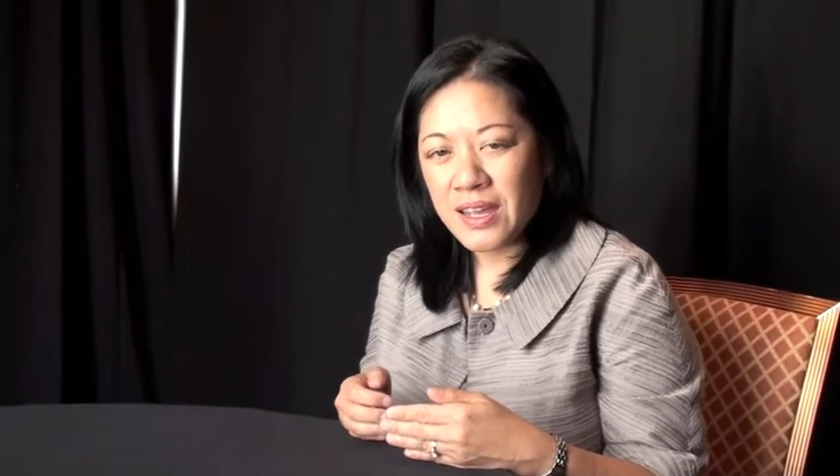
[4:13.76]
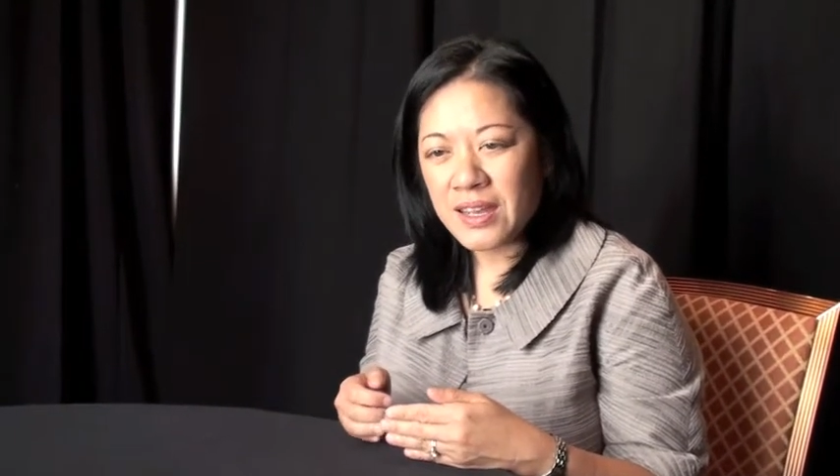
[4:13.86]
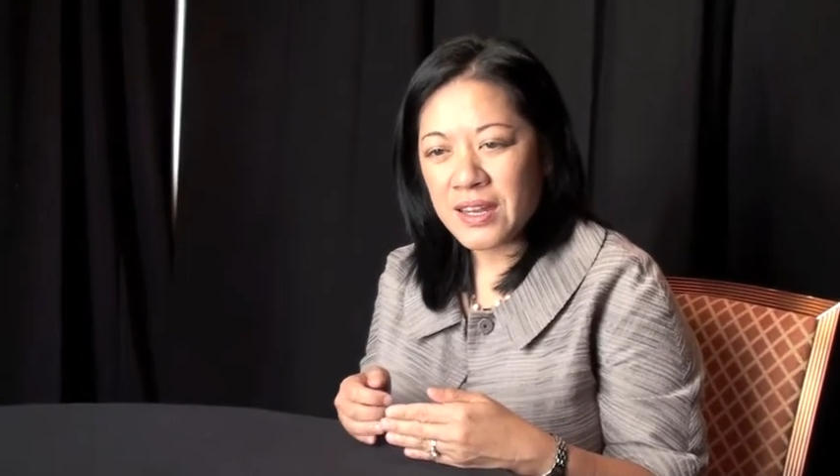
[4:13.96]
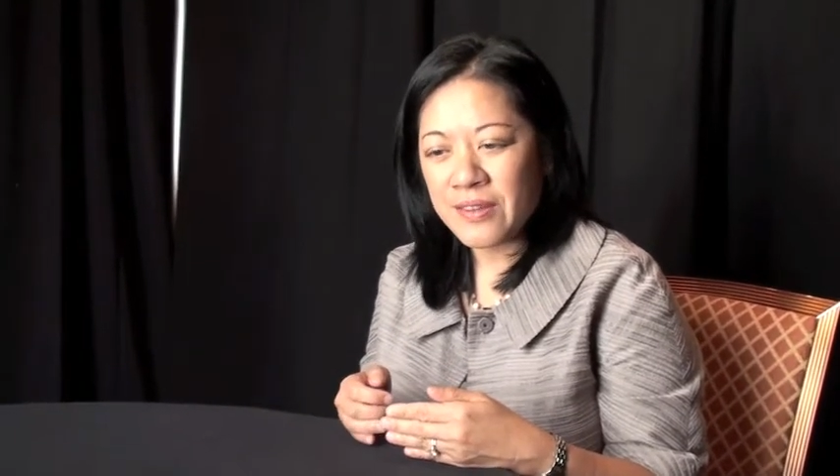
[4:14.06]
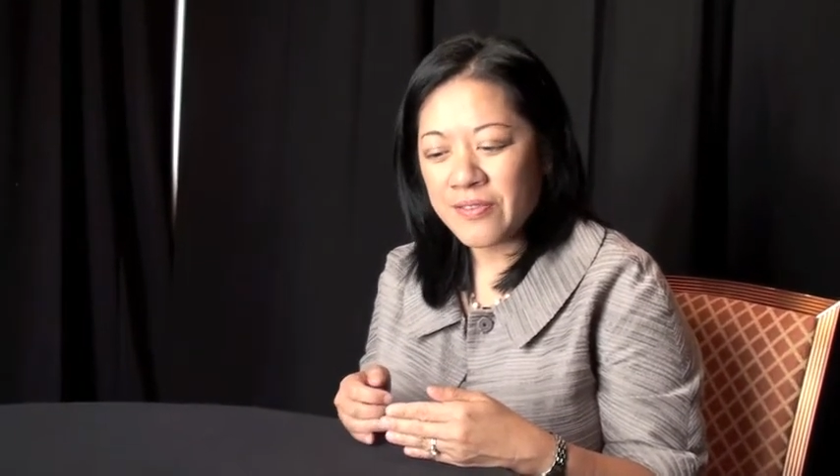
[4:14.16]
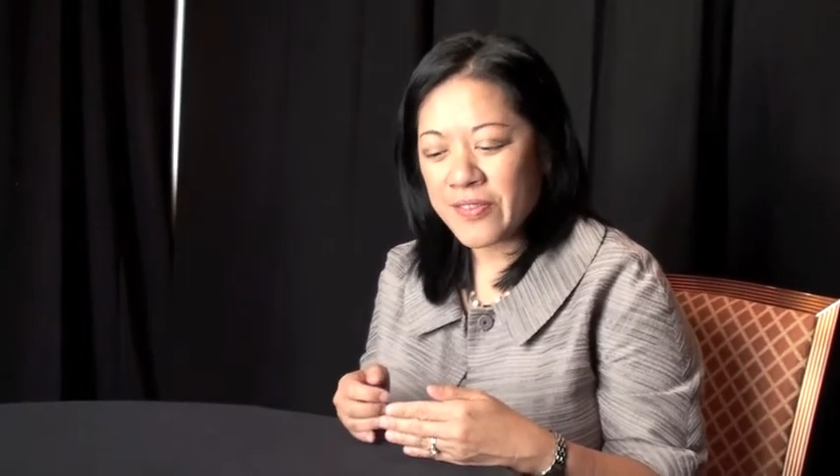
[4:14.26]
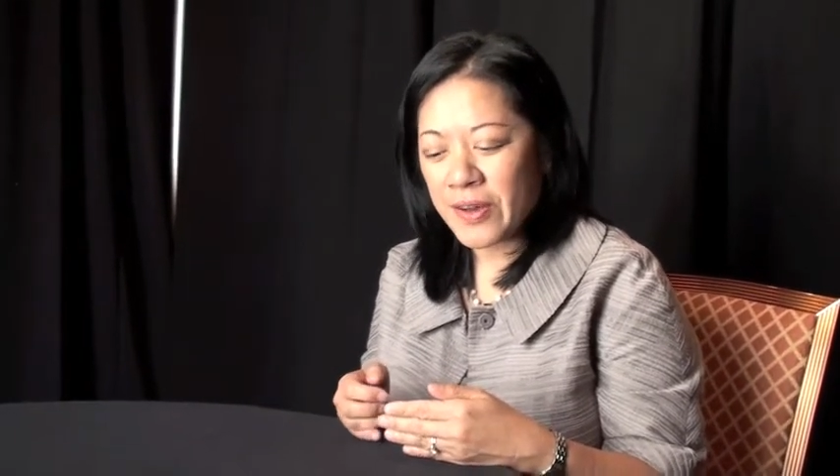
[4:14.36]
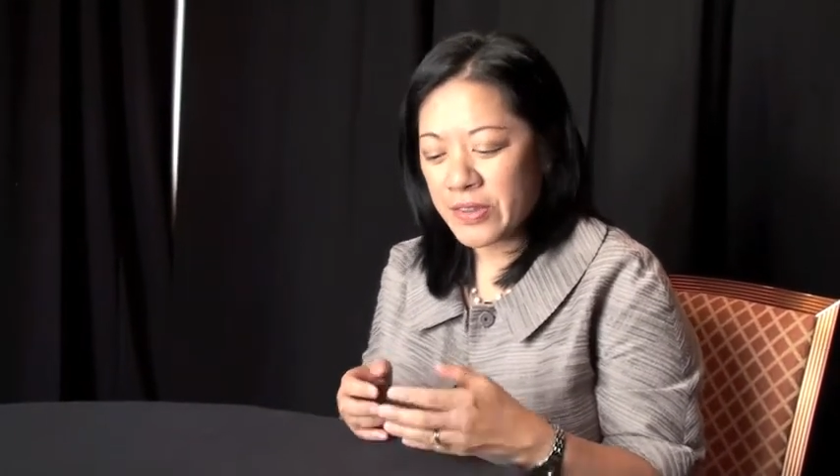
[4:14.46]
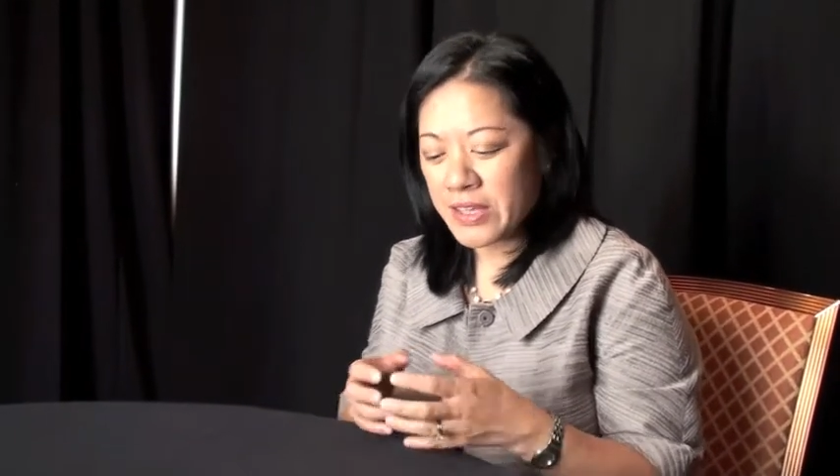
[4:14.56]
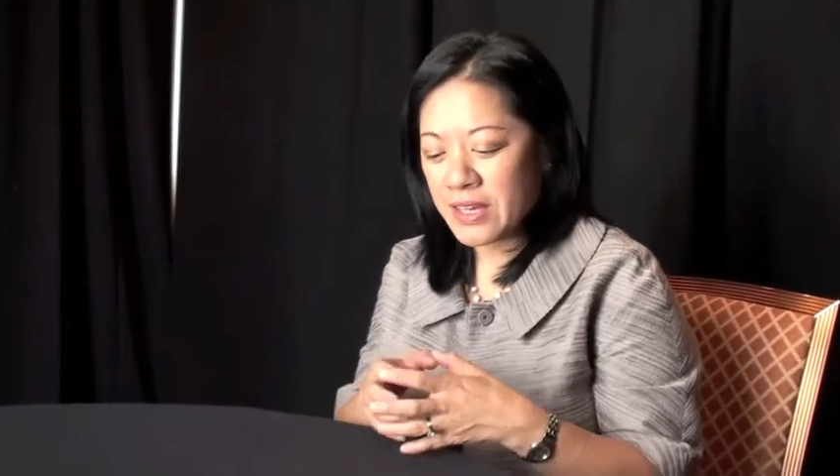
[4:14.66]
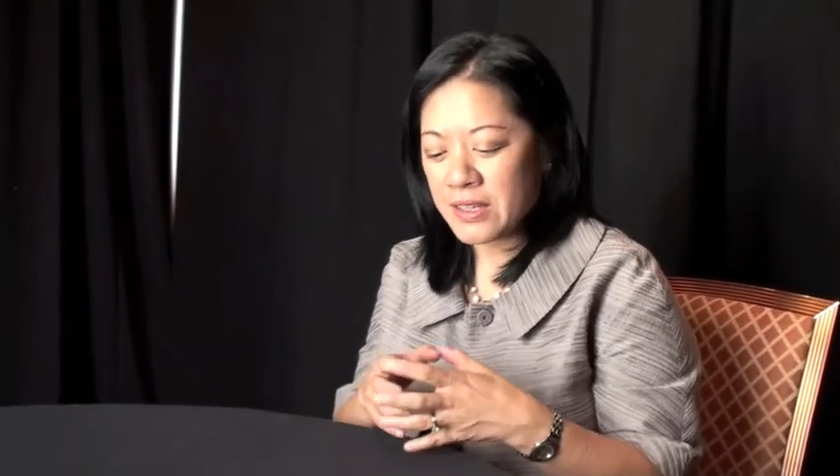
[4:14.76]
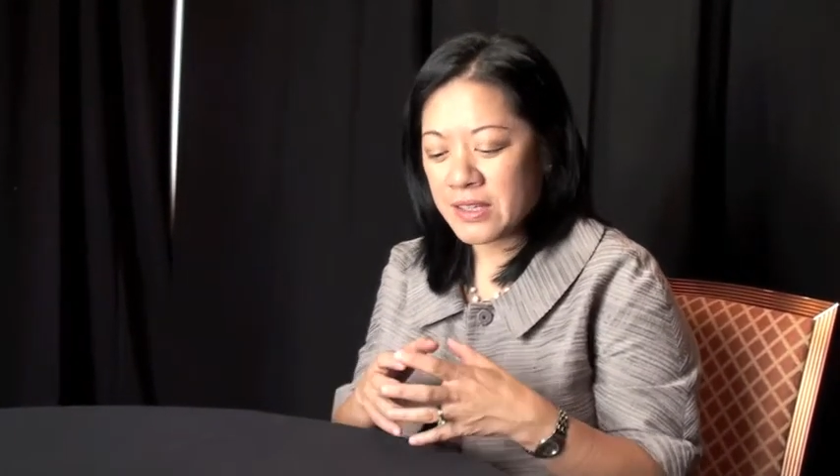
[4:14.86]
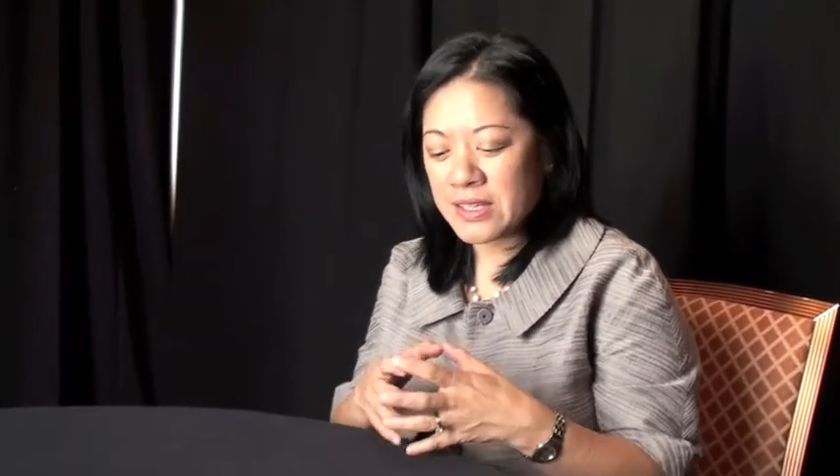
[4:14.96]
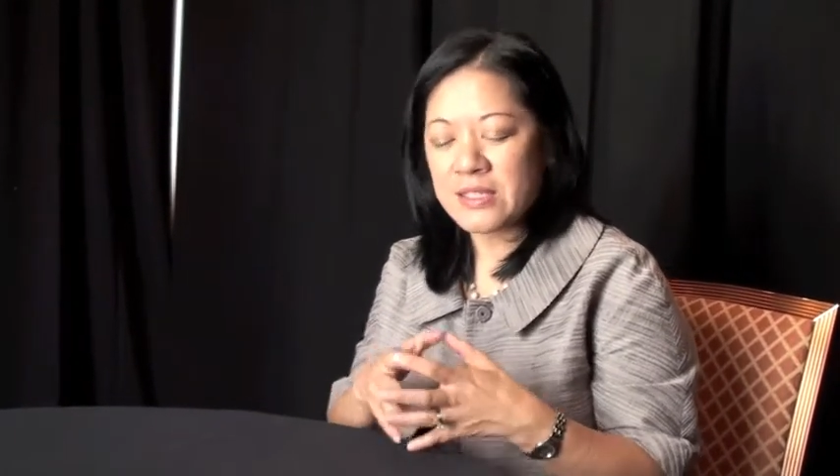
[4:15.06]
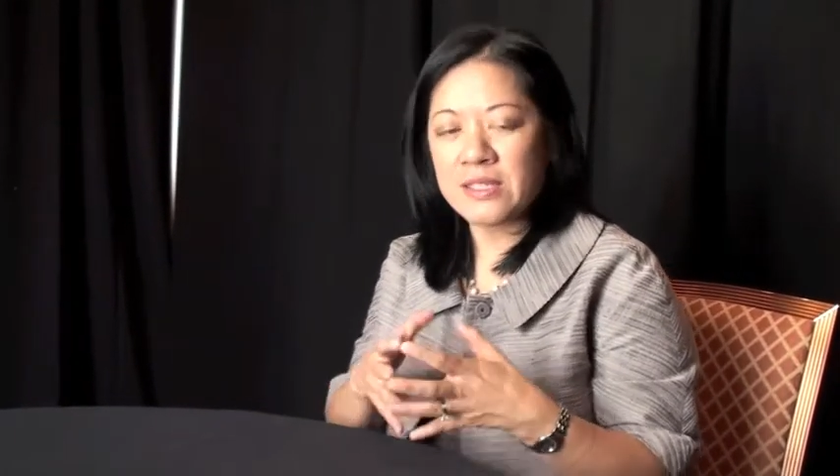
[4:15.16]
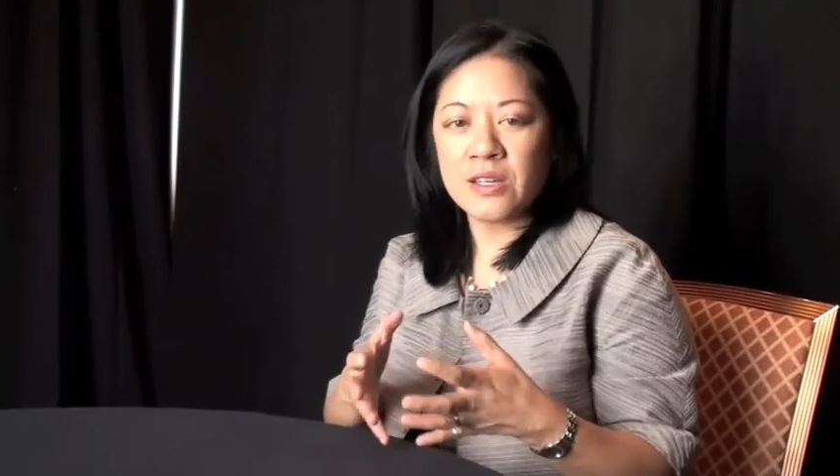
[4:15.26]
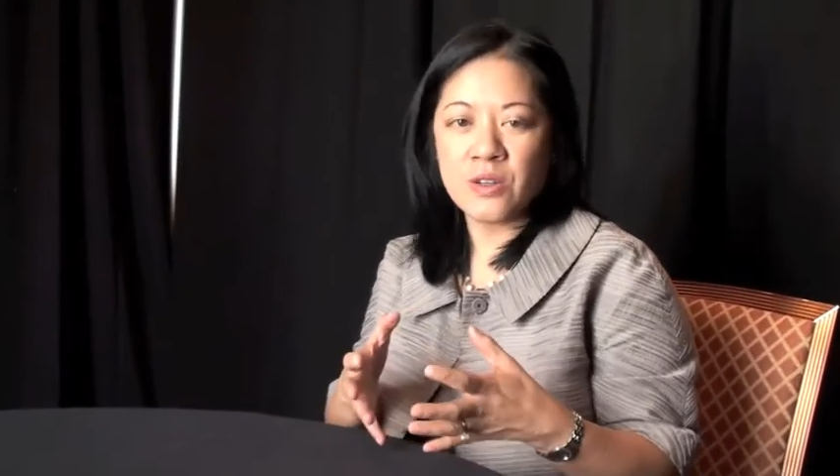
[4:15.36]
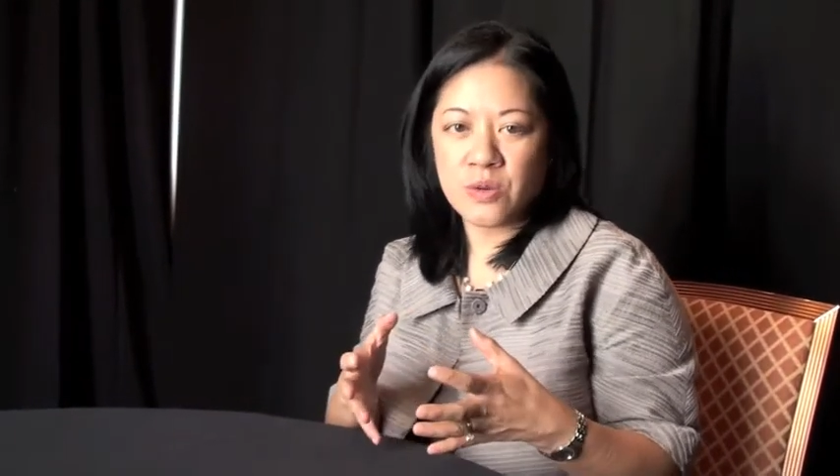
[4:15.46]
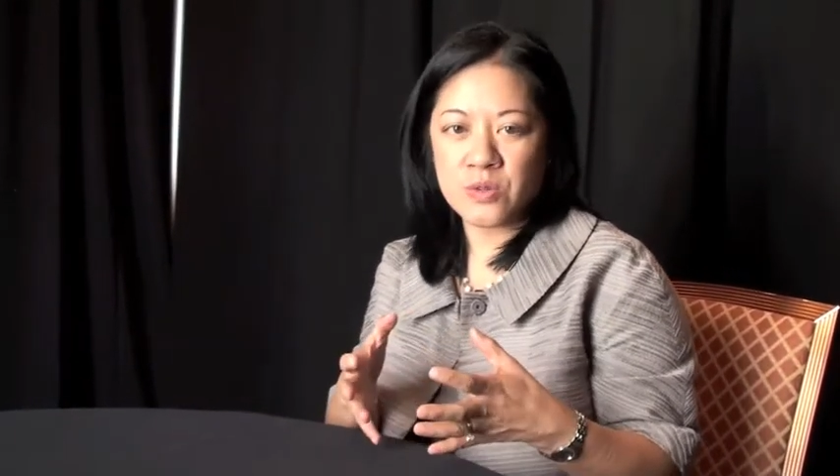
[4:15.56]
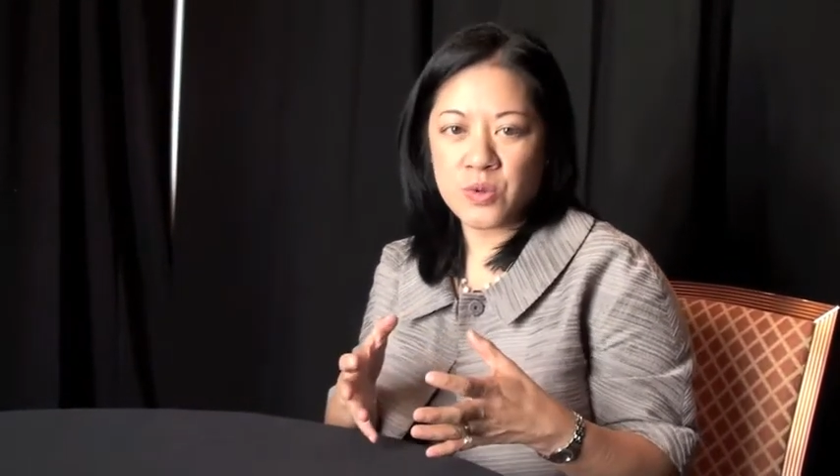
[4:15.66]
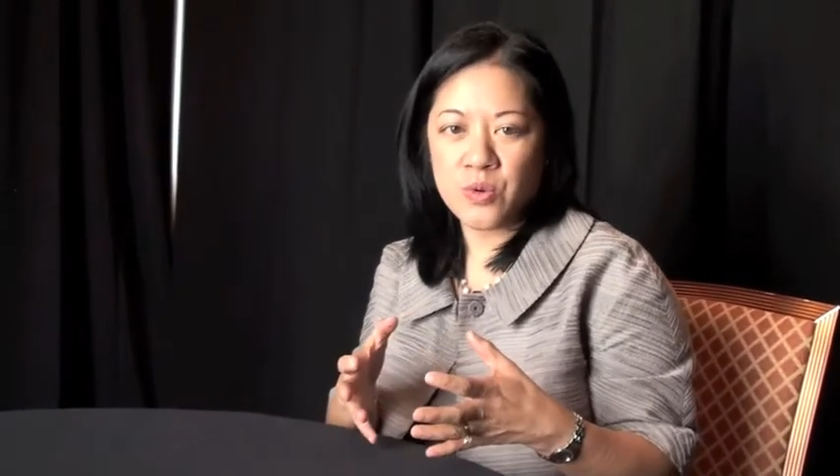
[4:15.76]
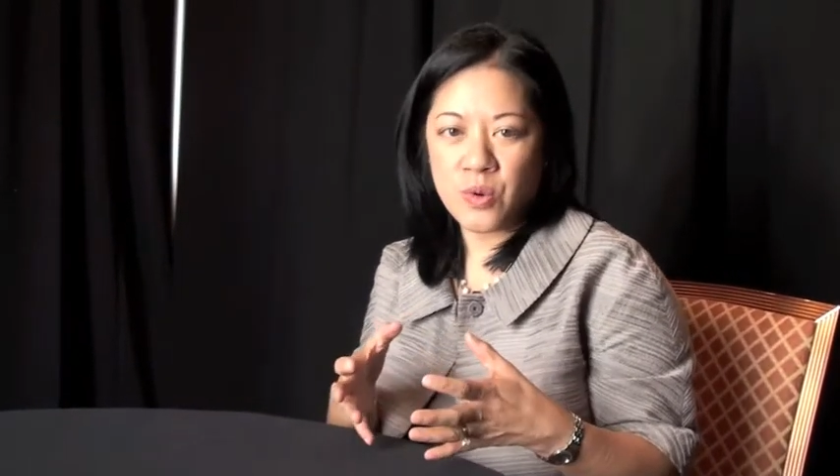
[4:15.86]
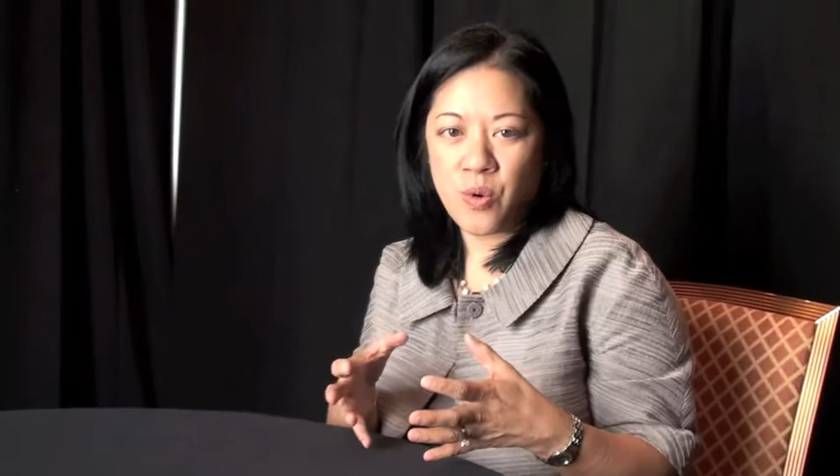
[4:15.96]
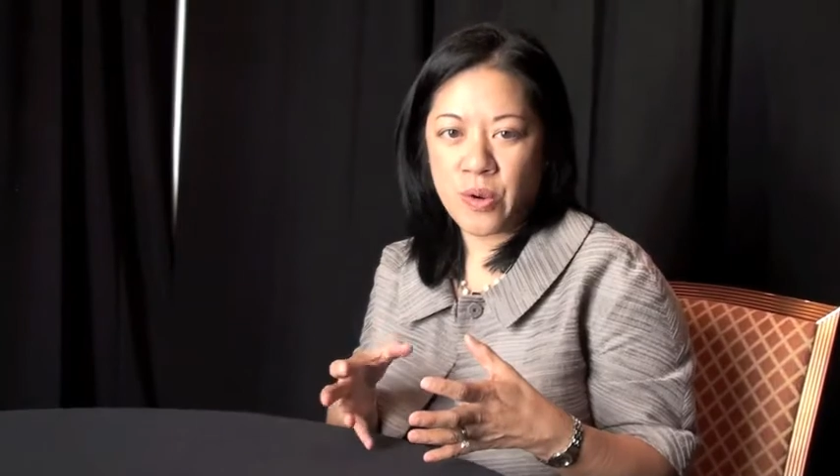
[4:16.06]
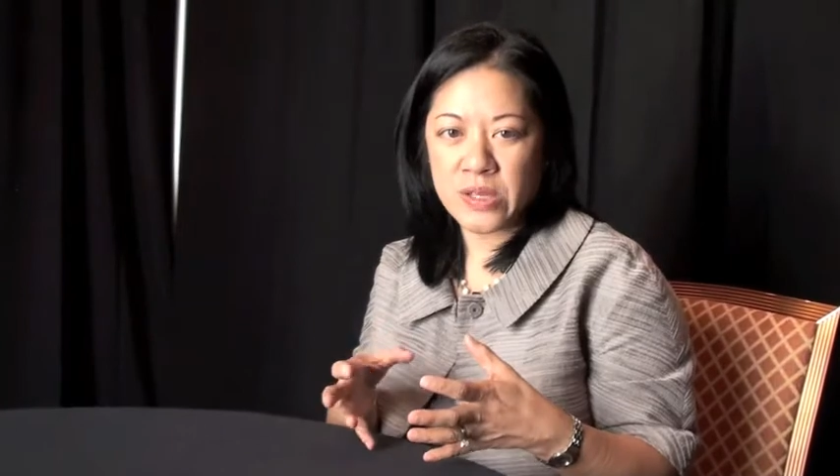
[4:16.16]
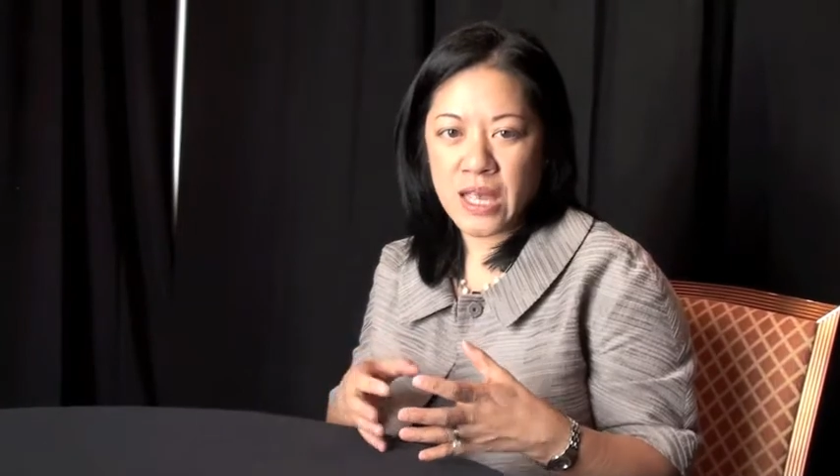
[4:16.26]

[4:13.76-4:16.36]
And I felt that these leaders who were going